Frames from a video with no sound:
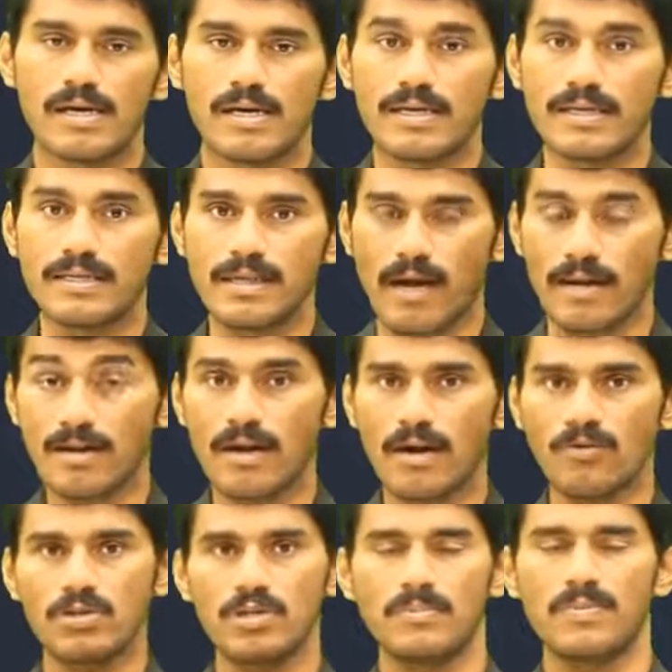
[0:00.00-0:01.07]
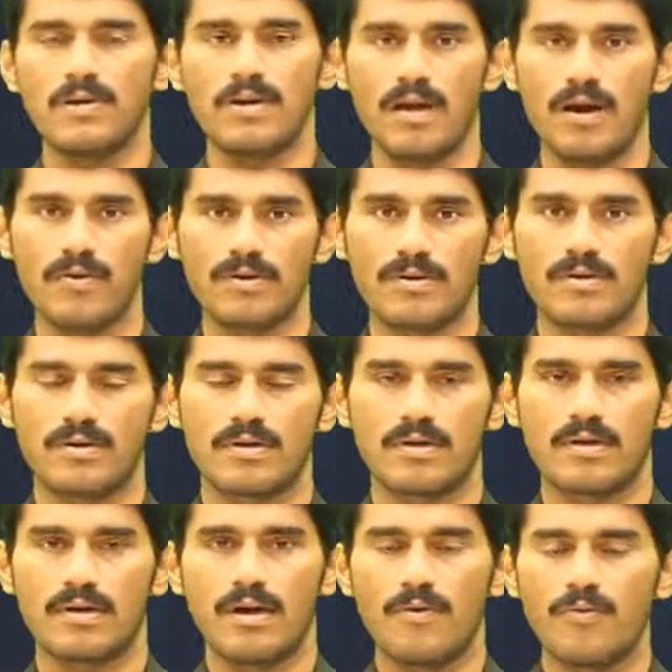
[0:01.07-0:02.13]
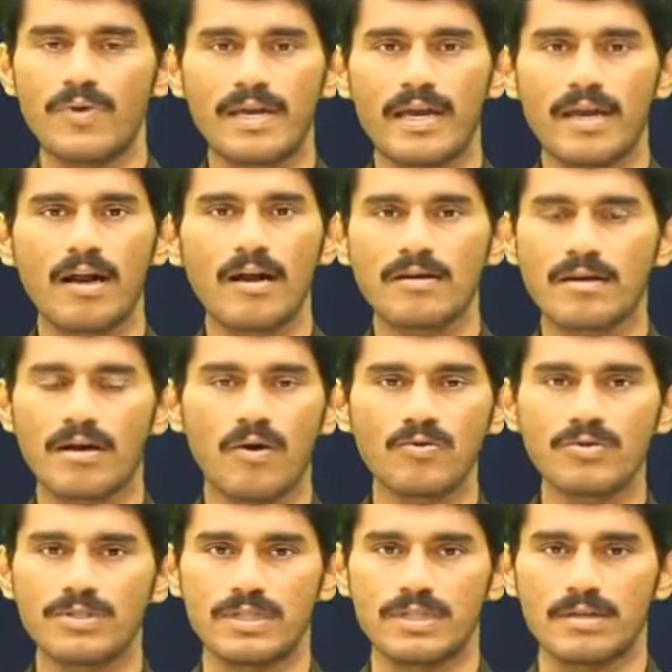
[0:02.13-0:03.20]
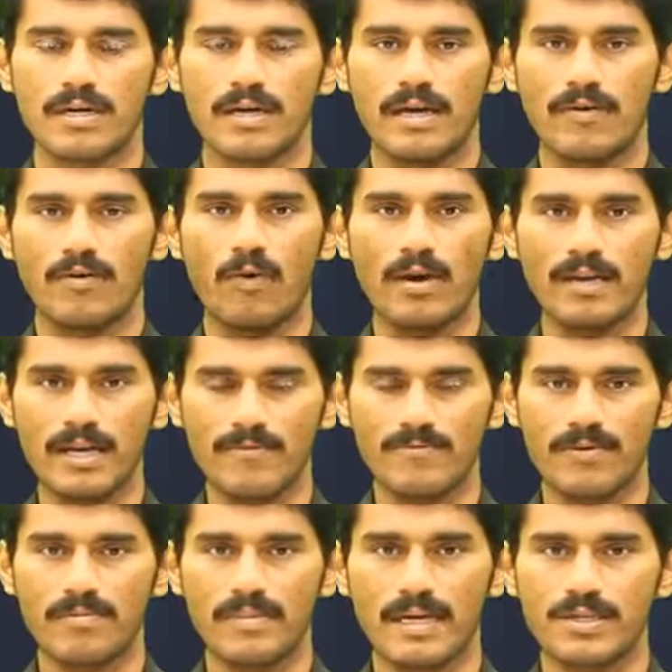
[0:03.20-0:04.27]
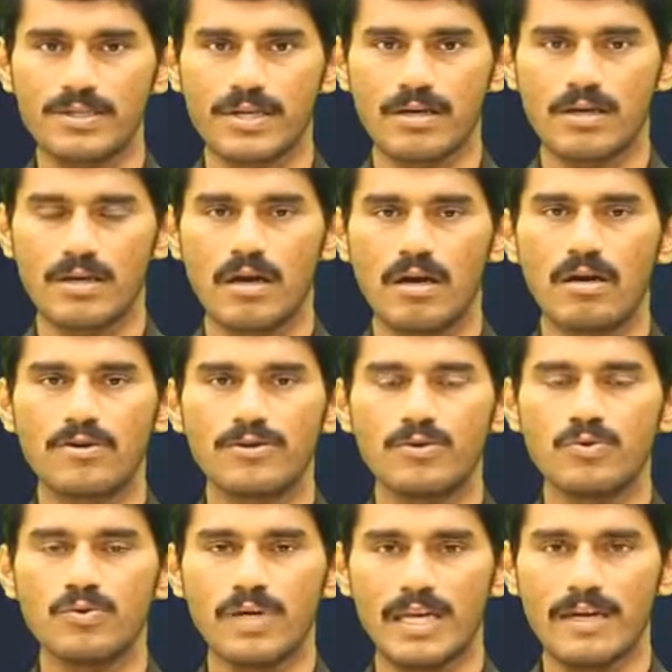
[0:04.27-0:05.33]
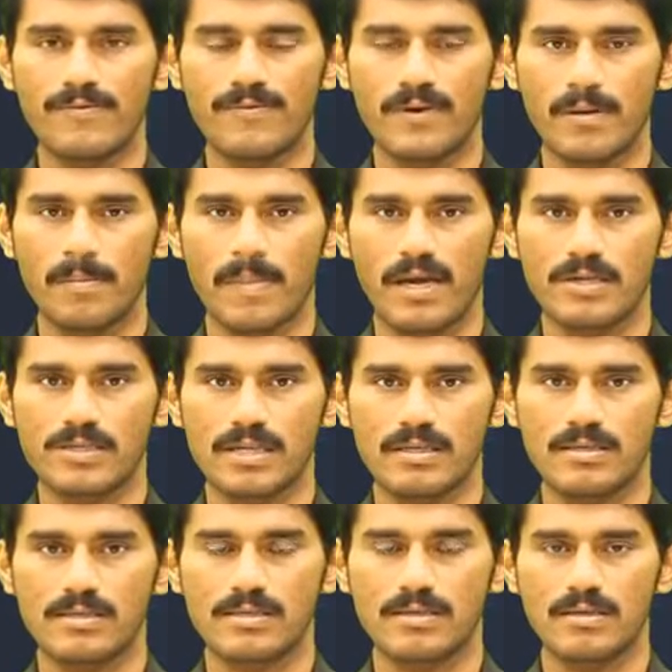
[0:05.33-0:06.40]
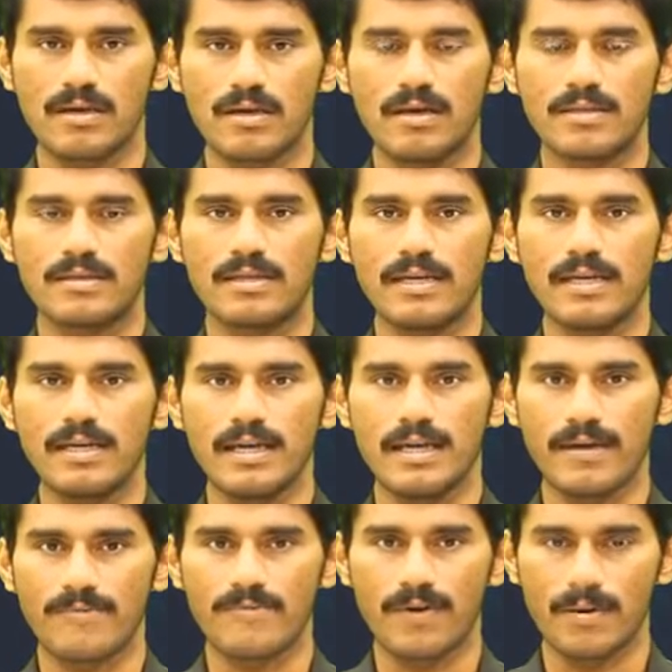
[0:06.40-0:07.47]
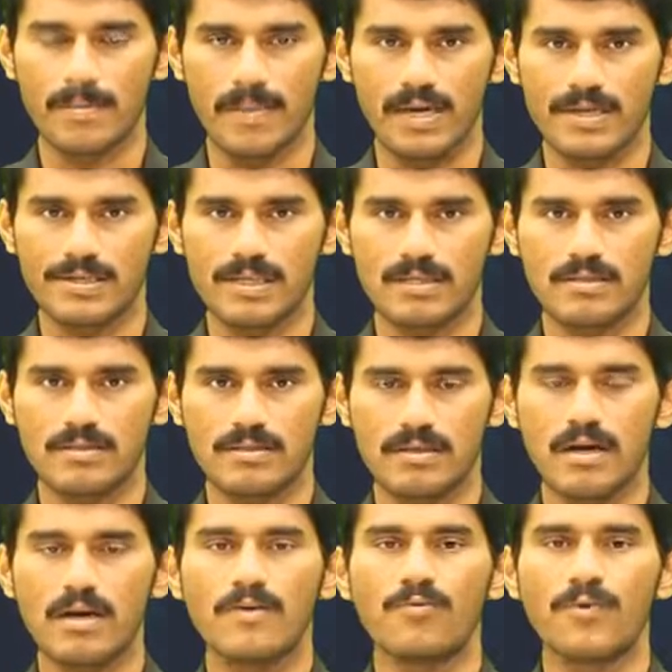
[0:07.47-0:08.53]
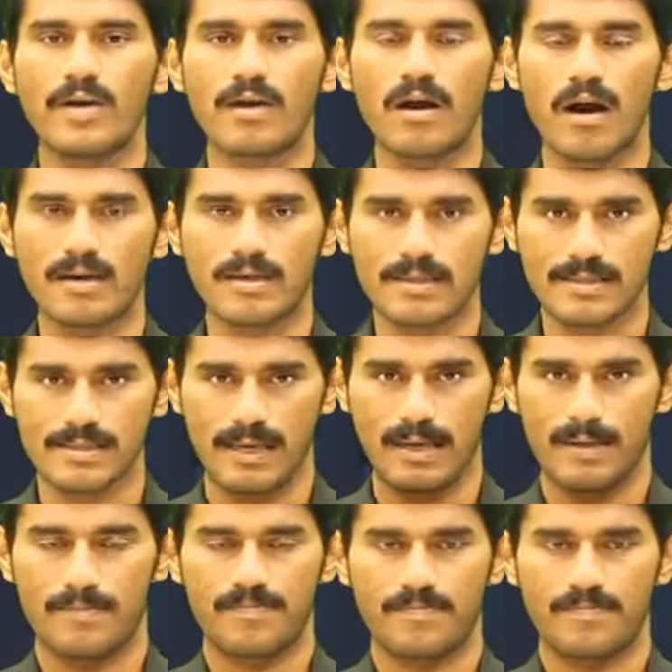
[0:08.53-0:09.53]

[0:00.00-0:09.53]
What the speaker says: It is uncountable noun. We cannot count 1 information, 2 informations, 3 informations. We can't say.